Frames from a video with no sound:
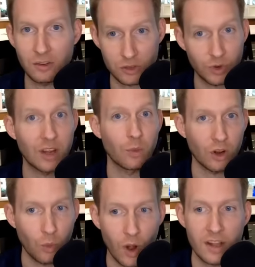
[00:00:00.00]
So we're going to, we're
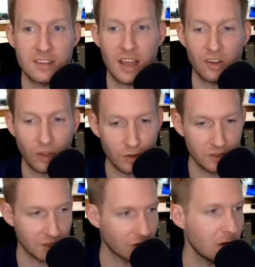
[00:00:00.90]
going to watch that
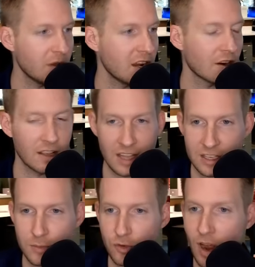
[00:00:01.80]
closely. So keep it here. Hit that
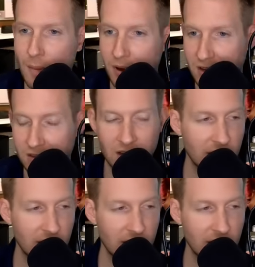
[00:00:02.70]
subscribe button.